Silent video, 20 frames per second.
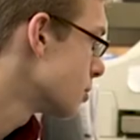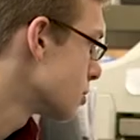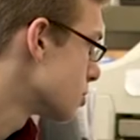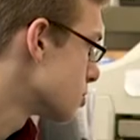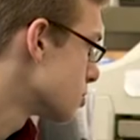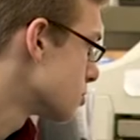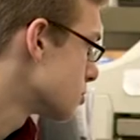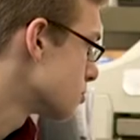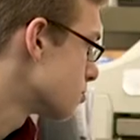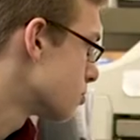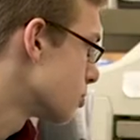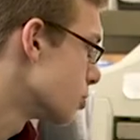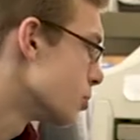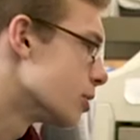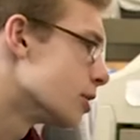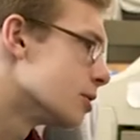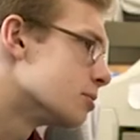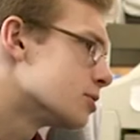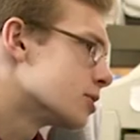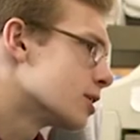was the, the
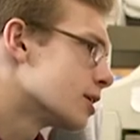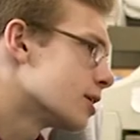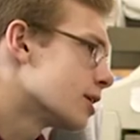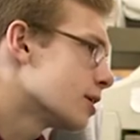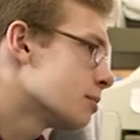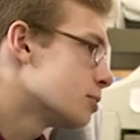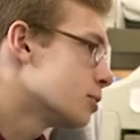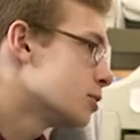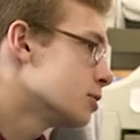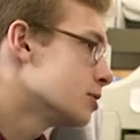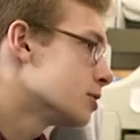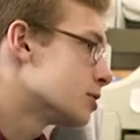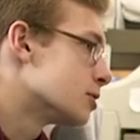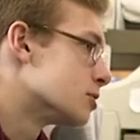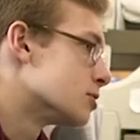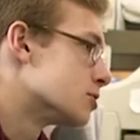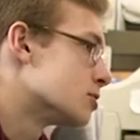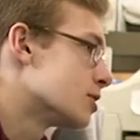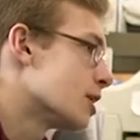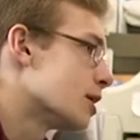YMCA at that point?
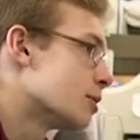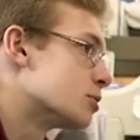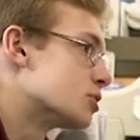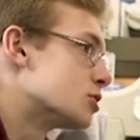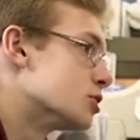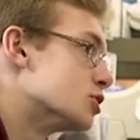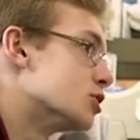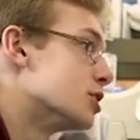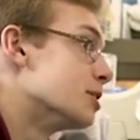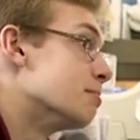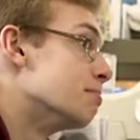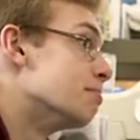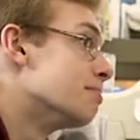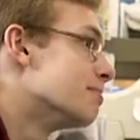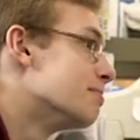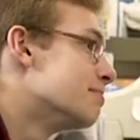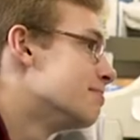Because now it's a gym.